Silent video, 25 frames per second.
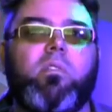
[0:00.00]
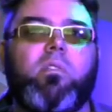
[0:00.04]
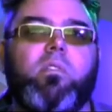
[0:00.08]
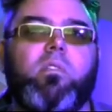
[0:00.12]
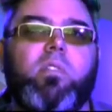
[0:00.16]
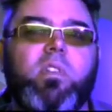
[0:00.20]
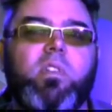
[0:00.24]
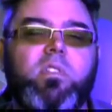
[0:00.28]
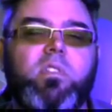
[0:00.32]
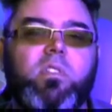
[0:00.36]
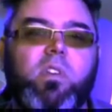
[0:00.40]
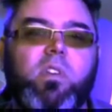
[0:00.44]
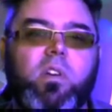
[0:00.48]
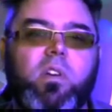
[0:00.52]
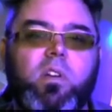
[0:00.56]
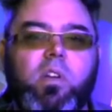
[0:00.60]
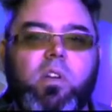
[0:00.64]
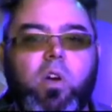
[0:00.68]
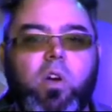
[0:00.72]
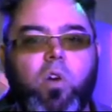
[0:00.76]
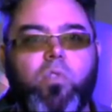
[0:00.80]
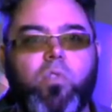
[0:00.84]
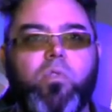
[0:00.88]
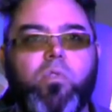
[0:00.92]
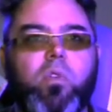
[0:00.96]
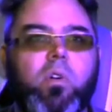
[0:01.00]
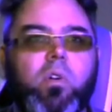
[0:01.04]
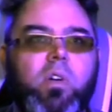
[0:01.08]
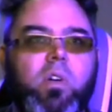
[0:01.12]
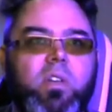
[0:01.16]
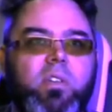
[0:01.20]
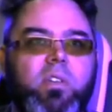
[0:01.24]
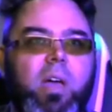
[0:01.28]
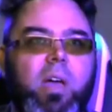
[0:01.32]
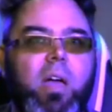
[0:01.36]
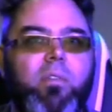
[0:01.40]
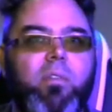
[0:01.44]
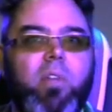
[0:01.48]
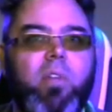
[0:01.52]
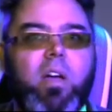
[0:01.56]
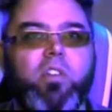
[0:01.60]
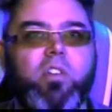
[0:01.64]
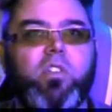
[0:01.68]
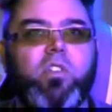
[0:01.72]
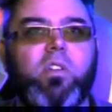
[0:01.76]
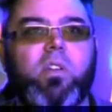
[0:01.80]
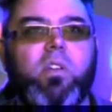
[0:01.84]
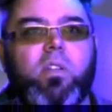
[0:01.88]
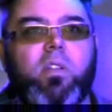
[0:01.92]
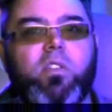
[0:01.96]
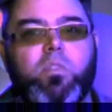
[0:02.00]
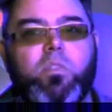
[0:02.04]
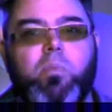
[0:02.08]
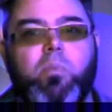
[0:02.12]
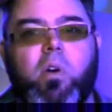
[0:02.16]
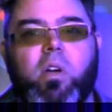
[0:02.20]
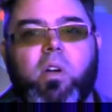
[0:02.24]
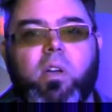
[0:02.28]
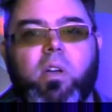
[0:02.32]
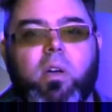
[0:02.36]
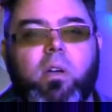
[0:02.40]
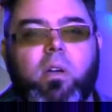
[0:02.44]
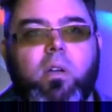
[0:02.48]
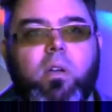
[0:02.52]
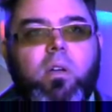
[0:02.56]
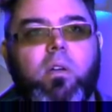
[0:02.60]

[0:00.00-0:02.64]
this is good to go through because I haven't actually done this part yet.